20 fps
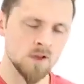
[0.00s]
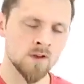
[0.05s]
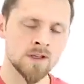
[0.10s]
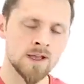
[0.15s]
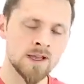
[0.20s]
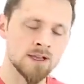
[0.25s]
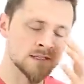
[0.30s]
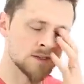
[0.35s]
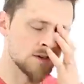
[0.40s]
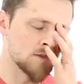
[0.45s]

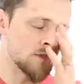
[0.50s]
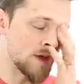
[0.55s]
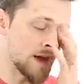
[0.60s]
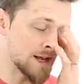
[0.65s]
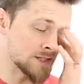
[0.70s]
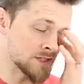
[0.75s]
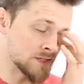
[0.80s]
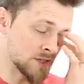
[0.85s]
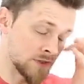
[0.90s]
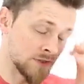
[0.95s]
Okay, so
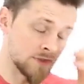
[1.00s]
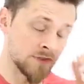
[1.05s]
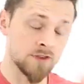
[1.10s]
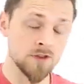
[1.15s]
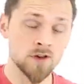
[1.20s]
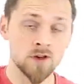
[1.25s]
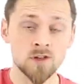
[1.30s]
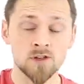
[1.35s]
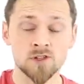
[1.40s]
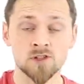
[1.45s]
that's your
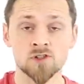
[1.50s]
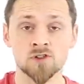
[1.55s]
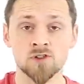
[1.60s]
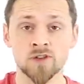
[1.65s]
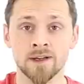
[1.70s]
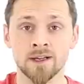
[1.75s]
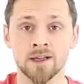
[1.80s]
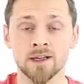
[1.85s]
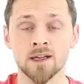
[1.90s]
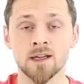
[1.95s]
third
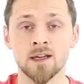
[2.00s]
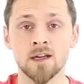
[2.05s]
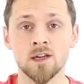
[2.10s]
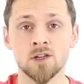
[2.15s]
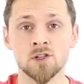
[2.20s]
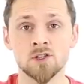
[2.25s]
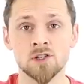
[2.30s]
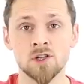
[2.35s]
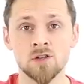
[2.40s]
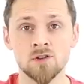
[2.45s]
string
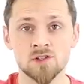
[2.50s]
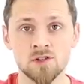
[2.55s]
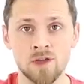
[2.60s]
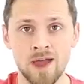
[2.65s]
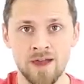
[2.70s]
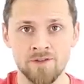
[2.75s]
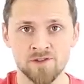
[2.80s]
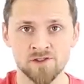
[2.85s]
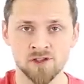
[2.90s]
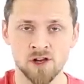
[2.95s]
tuned
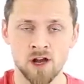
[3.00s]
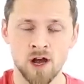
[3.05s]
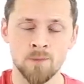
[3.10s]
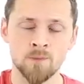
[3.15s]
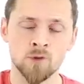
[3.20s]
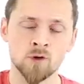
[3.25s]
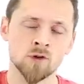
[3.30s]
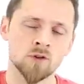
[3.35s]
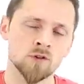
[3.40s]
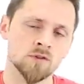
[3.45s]
to F
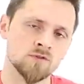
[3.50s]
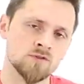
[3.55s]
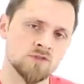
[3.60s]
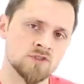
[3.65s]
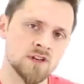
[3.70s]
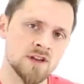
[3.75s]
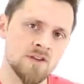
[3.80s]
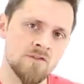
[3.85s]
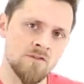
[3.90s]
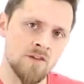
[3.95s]
sharp or
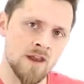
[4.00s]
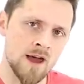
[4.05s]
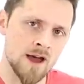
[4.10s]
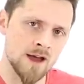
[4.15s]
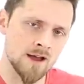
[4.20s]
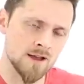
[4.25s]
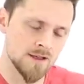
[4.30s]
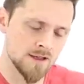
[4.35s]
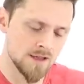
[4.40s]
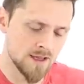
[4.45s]
G
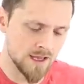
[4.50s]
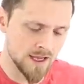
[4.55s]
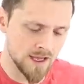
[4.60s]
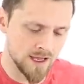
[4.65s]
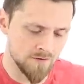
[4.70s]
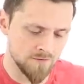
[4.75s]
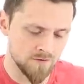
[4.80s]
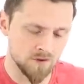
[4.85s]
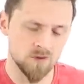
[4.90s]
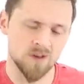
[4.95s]
flat
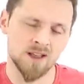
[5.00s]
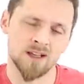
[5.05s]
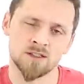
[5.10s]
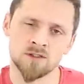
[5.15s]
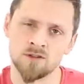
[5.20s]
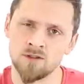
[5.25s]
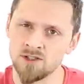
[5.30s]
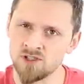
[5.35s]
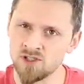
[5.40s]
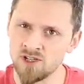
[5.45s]
if you like
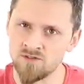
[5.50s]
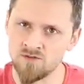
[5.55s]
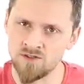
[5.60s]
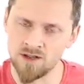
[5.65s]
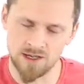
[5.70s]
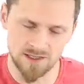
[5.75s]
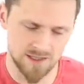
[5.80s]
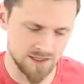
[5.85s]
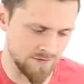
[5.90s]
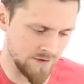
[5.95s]
to call it G
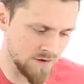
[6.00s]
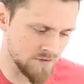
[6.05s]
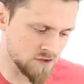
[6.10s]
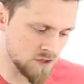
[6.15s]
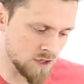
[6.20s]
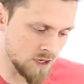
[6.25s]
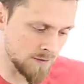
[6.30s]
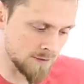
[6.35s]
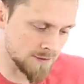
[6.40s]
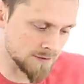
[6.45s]
flat instead of F
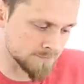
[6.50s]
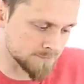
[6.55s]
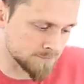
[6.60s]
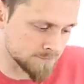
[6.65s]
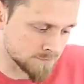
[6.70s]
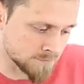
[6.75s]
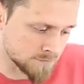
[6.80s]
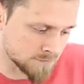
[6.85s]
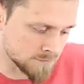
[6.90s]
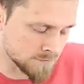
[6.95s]
sharp.
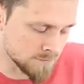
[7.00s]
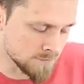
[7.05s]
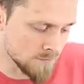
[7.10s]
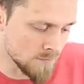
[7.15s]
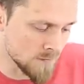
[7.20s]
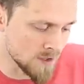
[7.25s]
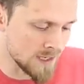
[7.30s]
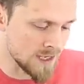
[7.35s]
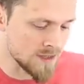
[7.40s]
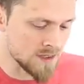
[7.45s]

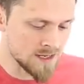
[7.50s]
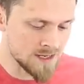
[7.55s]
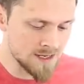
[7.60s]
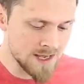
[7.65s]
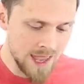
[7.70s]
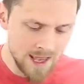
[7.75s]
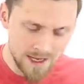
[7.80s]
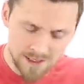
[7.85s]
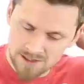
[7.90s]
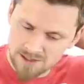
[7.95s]
Okay, the
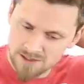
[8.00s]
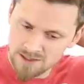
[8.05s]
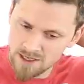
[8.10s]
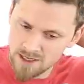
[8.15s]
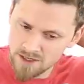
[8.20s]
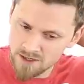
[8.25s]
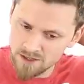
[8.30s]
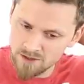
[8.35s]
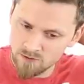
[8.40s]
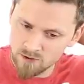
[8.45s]
next
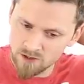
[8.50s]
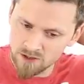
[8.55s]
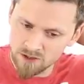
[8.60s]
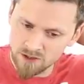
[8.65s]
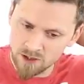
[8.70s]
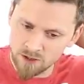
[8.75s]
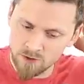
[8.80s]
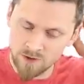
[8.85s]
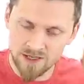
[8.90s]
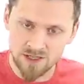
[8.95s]
thing you want
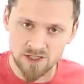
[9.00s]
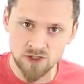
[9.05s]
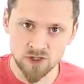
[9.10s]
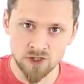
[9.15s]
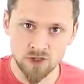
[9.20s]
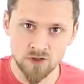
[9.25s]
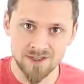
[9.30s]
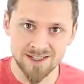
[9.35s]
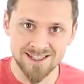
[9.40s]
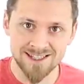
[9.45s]
to do is
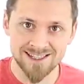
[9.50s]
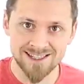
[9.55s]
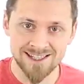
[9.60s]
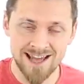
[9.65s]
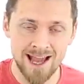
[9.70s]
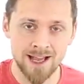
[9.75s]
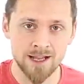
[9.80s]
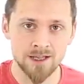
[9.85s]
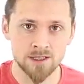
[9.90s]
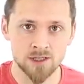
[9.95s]
tune the
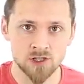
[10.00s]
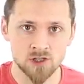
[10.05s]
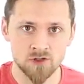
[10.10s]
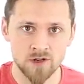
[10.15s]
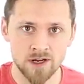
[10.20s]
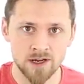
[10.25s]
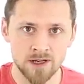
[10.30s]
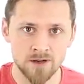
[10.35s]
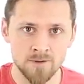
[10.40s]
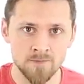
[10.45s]
second
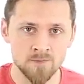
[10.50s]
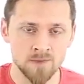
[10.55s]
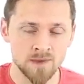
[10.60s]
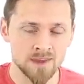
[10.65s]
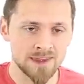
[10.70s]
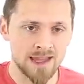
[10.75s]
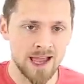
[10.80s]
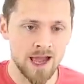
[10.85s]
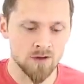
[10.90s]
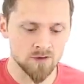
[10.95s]
string
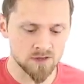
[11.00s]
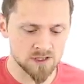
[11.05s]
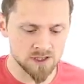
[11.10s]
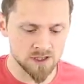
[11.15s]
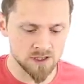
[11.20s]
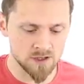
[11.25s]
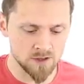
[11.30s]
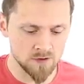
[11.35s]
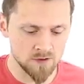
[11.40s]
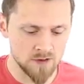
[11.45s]
down
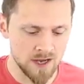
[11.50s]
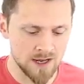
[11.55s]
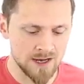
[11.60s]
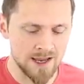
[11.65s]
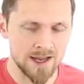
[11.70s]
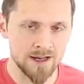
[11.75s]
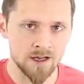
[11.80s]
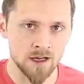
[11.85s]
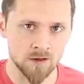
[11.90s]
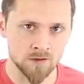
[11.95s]
to an
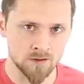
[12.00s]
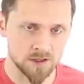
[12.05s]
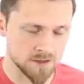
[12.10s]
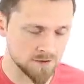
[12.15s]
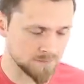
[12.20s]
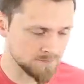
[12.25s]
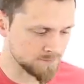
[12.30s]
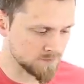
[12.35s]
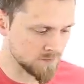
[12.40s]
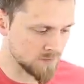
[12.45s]
A note.
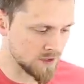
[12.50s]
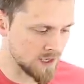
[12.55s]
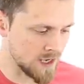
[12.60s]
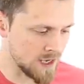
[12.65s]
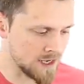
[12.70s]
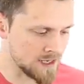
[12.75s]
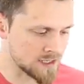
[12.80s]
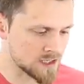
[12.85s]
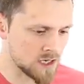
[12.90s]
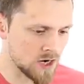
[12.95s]

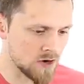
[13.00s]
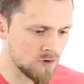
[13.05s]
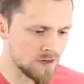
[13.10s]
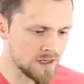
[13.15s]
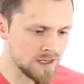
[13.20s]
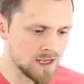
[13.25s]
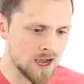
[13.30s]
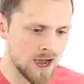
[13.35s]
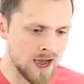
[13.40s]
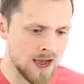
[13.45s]
Okay, it's
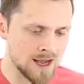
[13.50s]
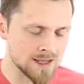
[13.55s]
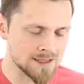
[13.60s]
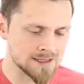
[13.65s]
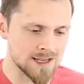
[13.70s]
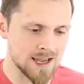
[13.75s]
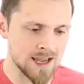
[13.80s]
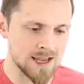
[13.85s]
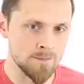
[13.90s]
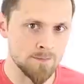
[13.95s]
currently
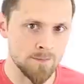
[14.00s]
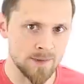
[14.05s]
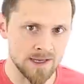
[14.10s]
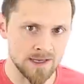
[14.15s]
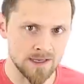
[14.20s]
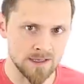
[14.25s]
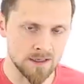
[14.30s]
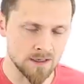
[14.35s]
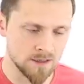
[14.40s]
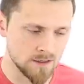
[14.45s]
at a
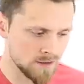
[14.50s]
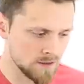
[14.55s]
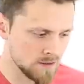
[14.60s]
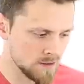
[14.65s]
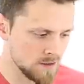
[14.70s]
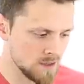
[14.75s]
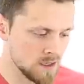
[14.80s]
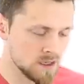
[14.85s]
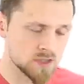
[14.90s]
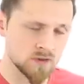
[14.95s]
B,
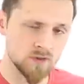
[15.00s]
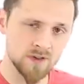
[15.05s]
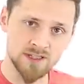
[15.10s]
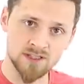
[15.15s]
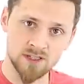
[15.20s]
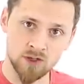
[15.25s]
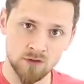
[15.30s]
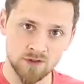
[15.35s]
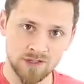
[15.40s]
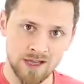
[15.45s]
so it
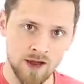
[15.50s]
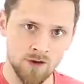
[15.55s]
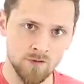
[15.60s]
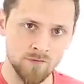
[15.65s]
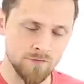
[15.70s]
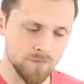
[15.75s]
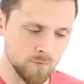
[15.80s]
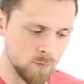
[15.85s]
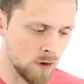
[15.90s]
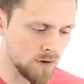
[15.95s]
needs to go
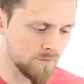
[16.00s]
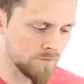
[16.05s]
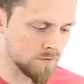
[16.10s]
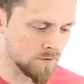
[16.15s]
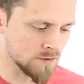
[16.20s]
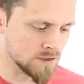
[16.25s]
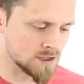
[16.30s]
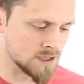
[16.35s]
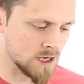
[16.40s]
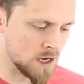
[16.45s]
down one
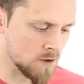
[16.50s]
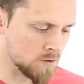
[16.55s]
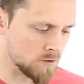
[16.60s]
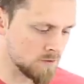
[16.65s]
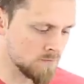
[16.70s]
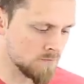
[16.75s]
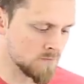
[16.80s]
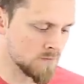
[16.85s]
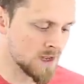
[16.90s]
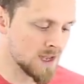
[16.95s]
full
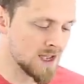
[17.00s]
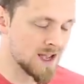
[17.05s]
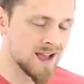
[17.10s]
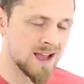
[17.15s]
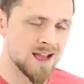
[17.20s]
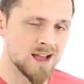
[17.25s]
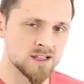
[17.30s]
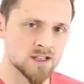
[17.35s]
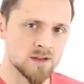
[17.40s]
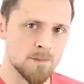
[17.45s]
tone.
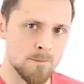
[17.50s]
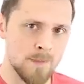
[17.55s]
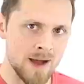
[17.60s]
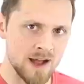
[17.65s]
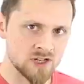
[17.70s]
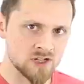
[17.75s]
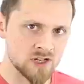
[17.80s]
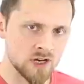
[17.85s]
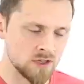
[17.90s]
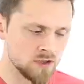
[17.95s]
To
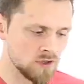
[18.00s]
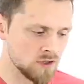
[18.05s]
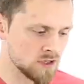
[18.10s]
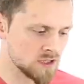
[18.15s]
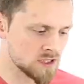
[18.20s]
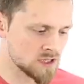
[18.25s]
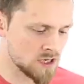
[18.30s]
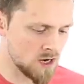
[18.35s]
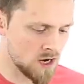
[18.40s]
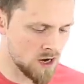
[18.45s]
match it on your
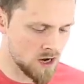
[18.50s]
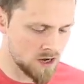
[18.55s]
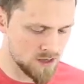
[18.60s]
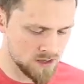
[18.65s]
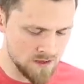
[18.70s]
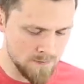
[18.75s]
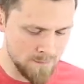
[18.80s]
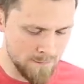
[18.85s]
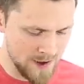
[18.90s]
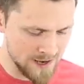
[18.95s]

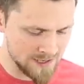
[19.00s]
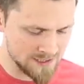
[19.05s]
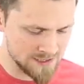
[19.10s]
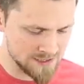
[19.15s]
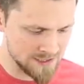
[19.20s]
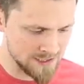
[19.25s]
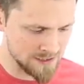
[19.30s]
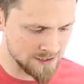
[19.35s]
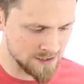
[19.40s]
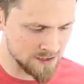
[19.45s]
guitar, the
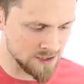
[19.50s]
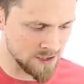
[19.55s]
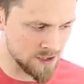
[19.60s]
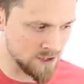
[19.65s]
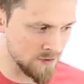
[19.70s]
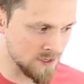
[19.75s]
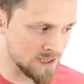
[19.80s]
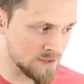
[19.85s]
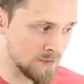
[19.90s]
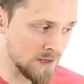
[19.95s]
best thing to
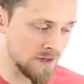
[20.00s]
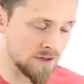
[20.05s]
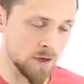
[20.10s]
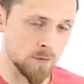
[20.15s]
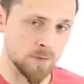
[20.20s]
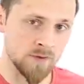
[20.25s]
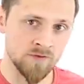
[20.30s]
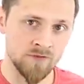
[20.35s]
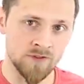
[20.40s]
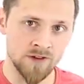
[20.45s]
do is play the
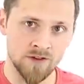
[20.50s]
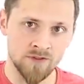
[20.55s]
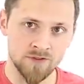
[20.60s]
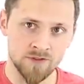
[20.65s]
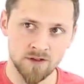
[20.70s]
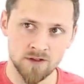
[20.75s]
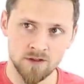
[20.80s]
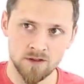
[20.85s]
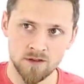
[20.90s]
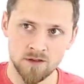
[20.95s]
open
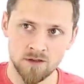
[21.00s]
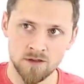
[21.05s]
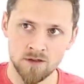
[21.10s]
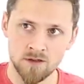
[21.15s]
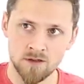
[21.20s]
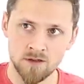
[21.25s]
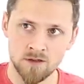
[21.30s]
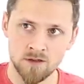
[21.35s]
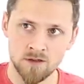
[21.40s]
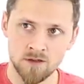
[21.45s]
fifth.
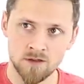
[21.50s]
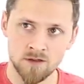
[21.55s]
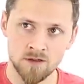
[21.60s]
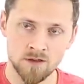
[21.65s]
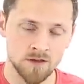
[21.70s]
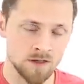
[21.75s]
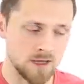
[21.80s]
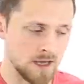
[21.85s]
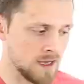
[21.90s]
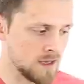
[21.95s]

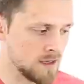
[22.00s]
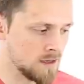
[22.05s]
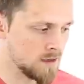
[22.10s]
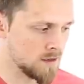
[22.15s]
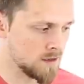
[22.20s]
Okay?